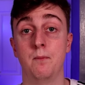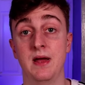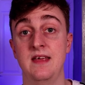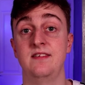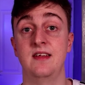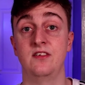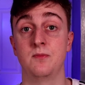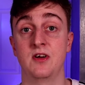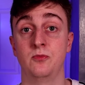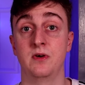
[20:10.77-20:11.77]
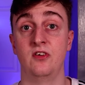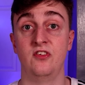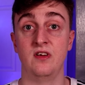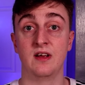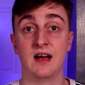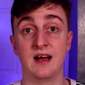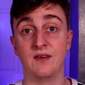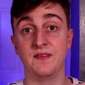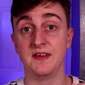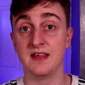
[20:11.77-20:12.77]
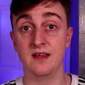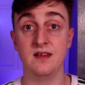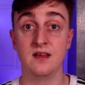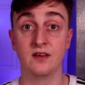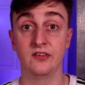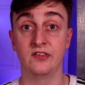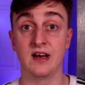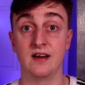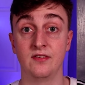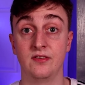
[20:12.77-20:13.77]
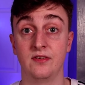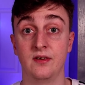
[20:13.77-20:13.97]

paste it into my spreadsheet, highlight the key stats,